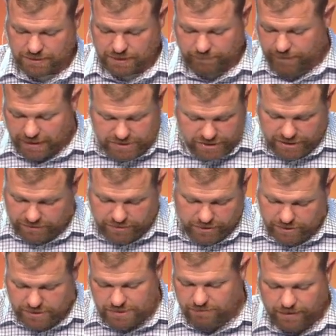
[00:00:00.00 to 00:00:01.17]
I mean, I shared the
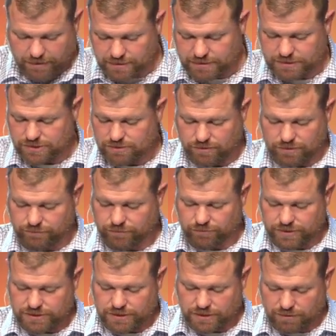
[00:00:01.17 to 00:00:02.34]
Good Samaritan story a few
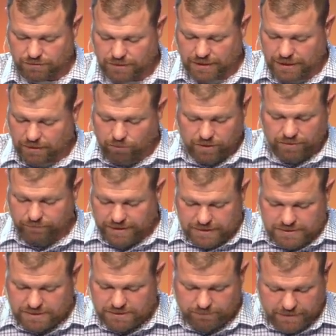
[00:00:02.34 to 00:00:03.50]
weeks ago, what it
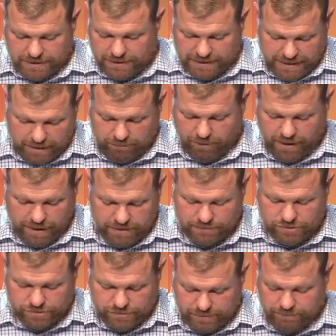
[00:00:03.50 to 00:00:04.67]
means to be a neighbor, how to
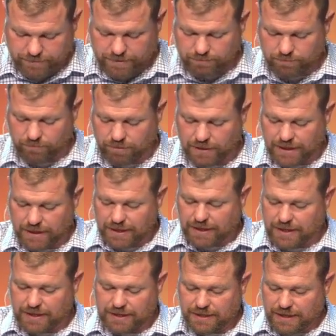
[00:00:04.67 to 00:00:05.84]
treat people,
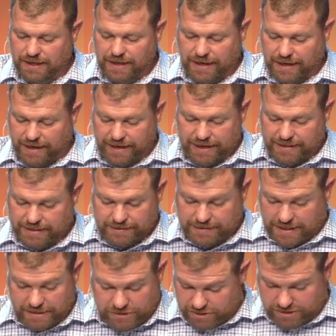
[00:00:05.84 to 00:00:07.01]
and
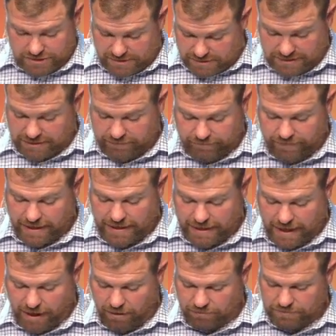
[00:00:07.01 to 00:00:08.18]
they just lived that
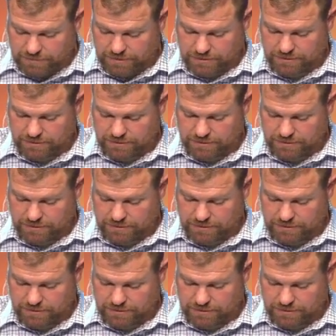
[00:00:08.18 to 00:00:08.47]
out.